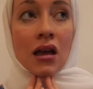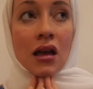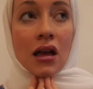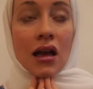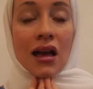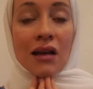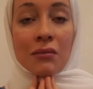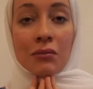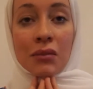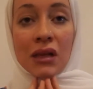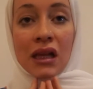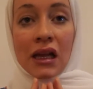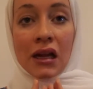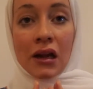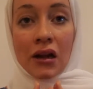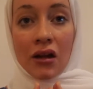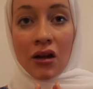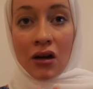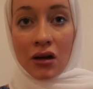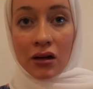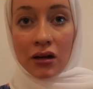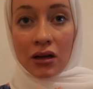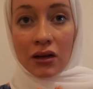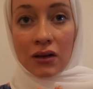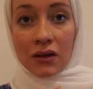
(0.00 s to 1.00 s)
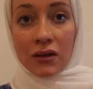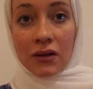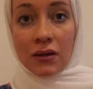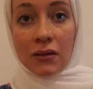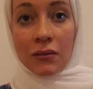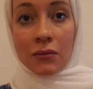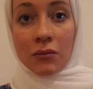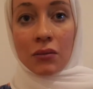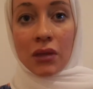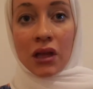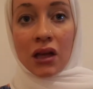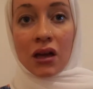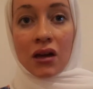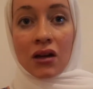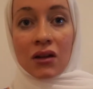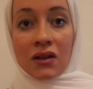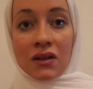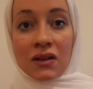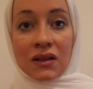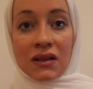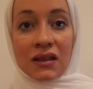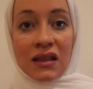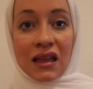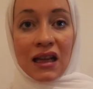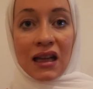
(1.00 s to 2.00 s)
and be locked, because
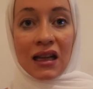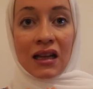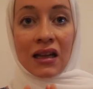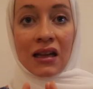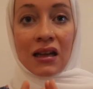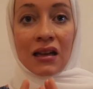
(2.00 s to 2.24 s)
then